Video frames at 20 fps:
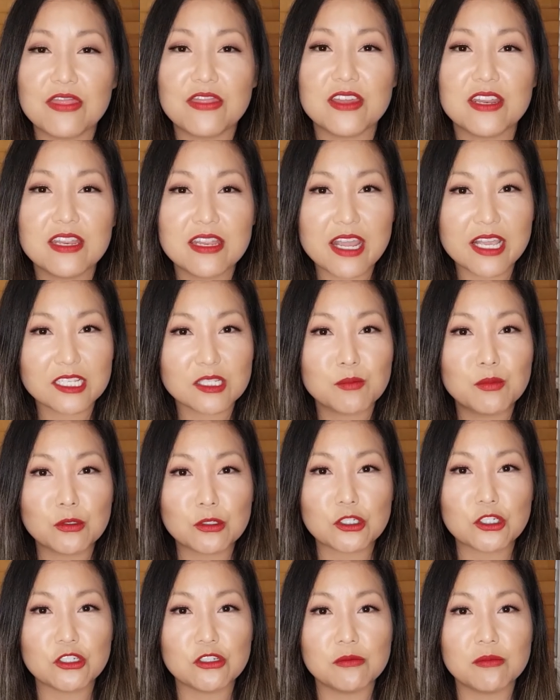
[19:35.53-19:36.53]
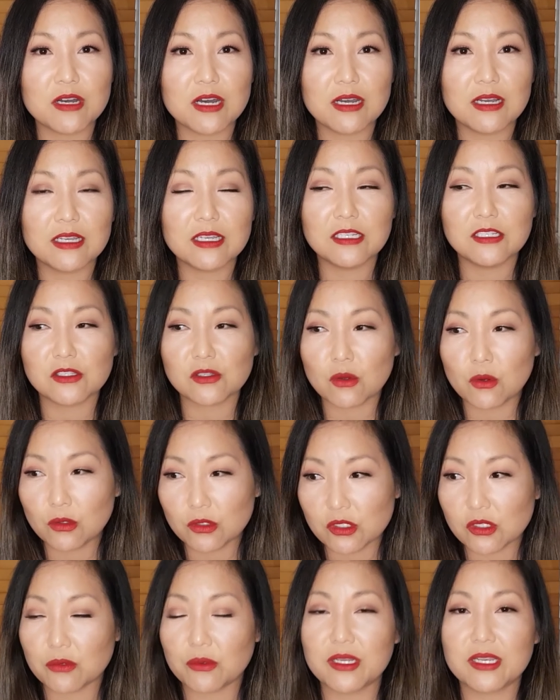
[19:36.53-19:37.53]
The next booktuber is
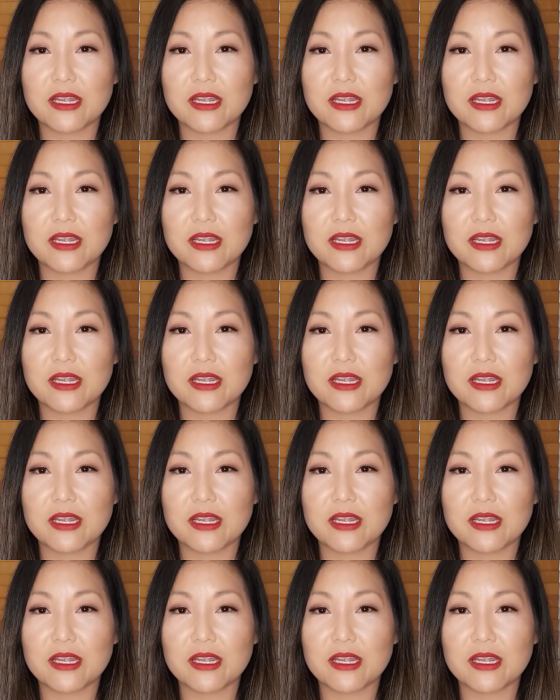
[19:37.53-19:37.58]
also